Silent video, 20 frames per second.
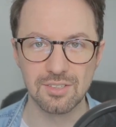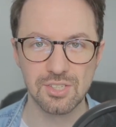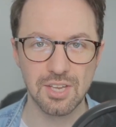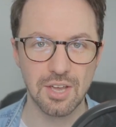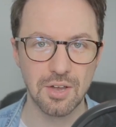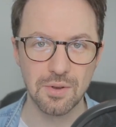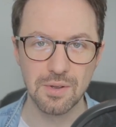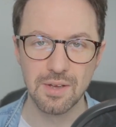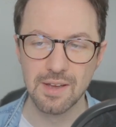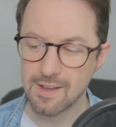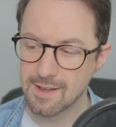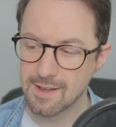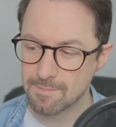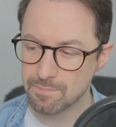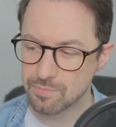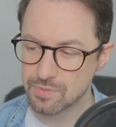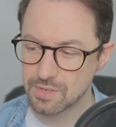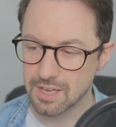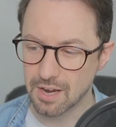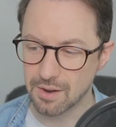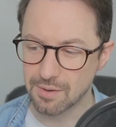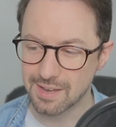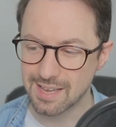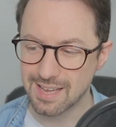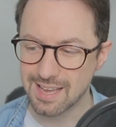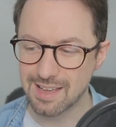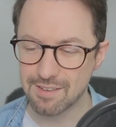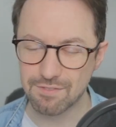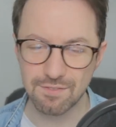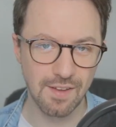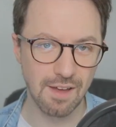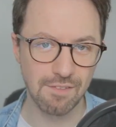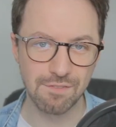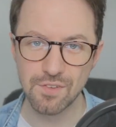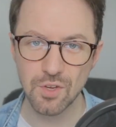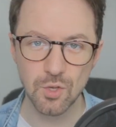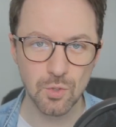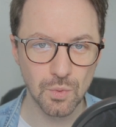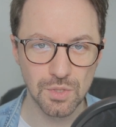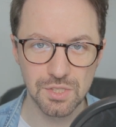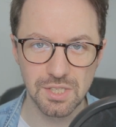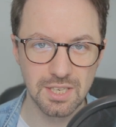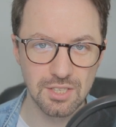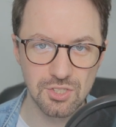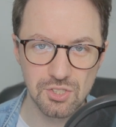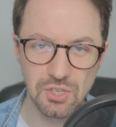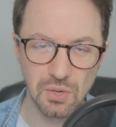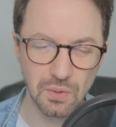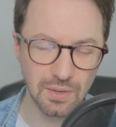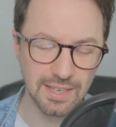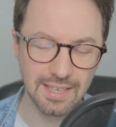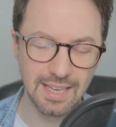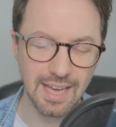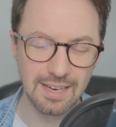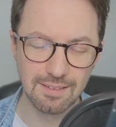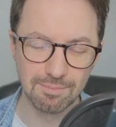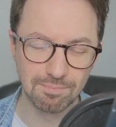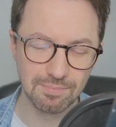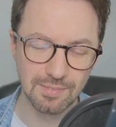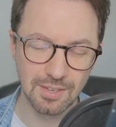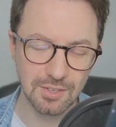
So, you know, if a food wasn't in stock again,